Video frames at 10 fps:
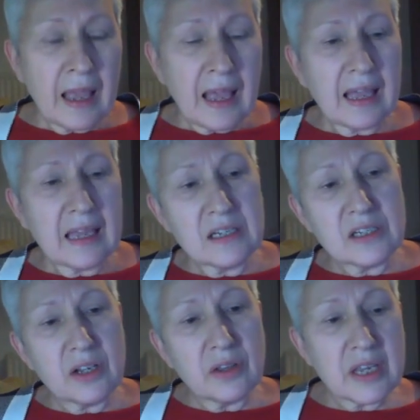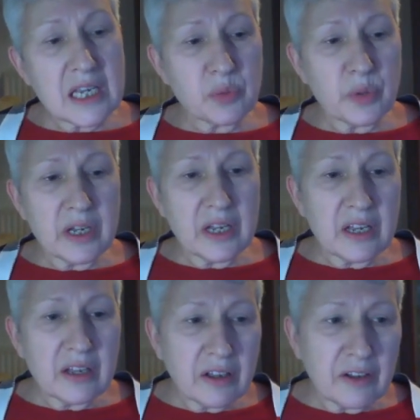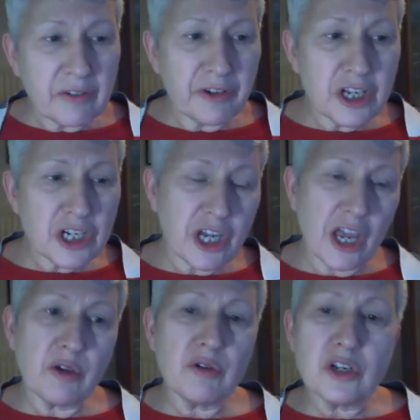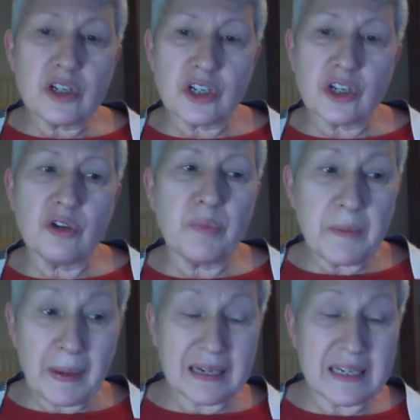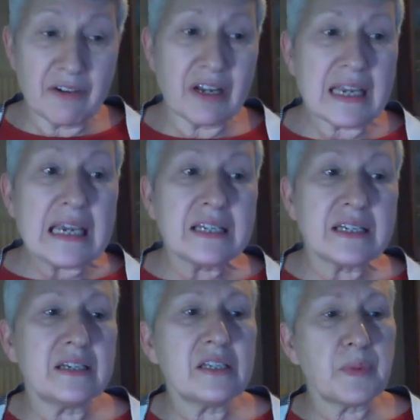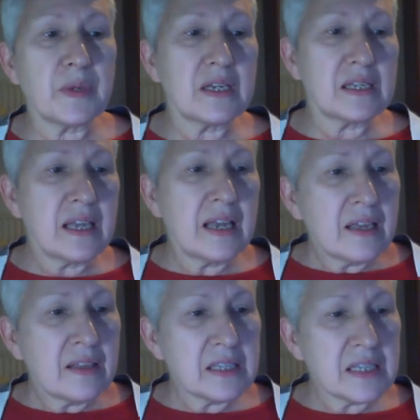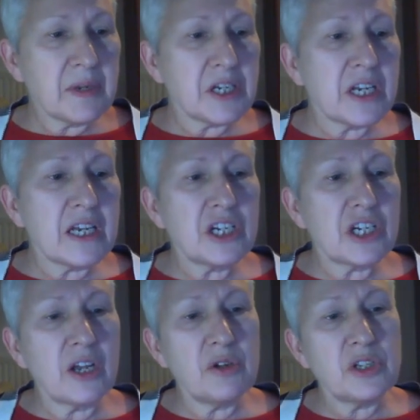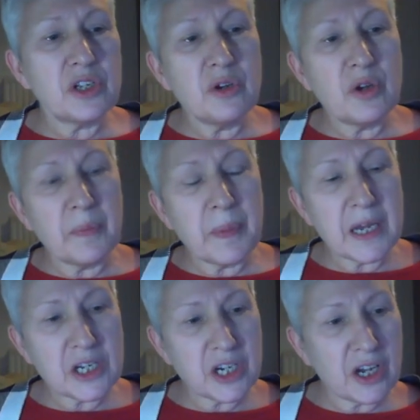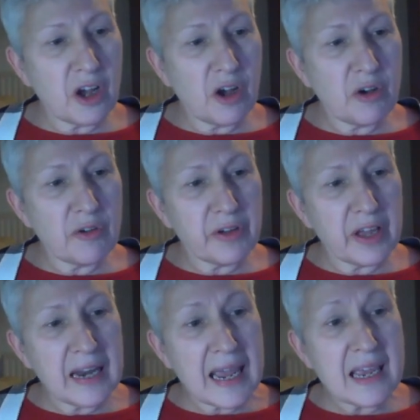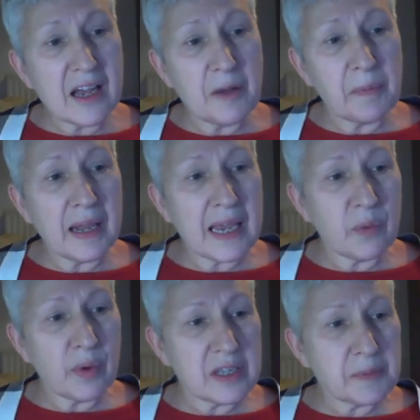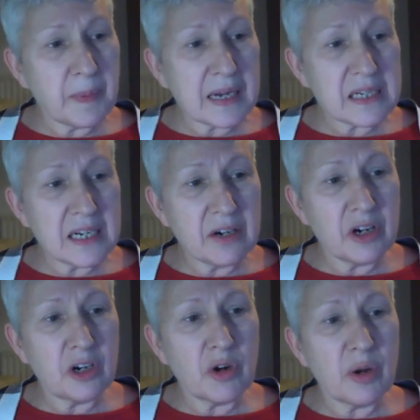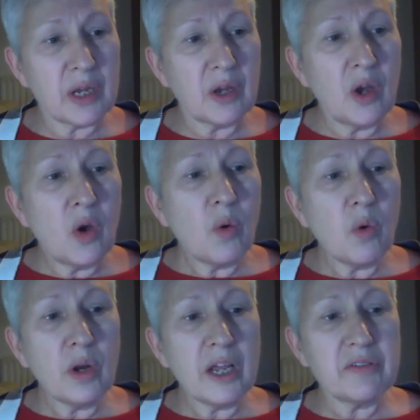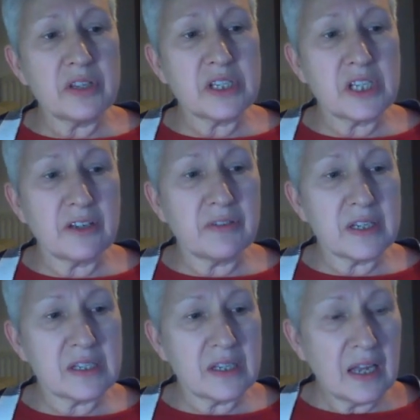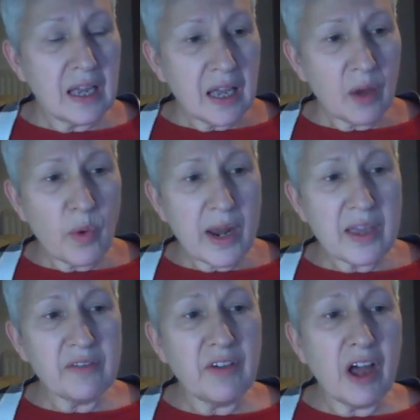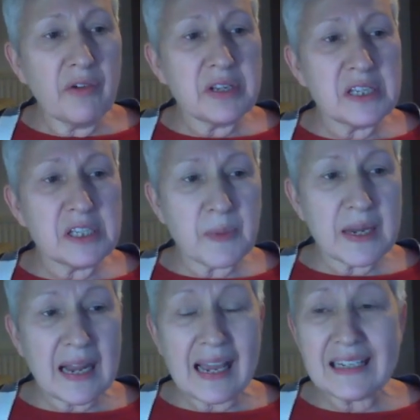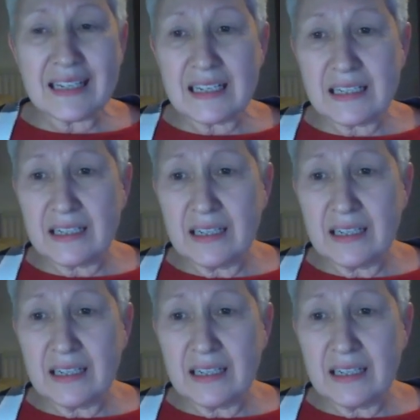And these were first shown to be bacteria eaters, because this image here shows you a picture of an agar plate where there's bacteria growing all over the surface. And where the virus has been added,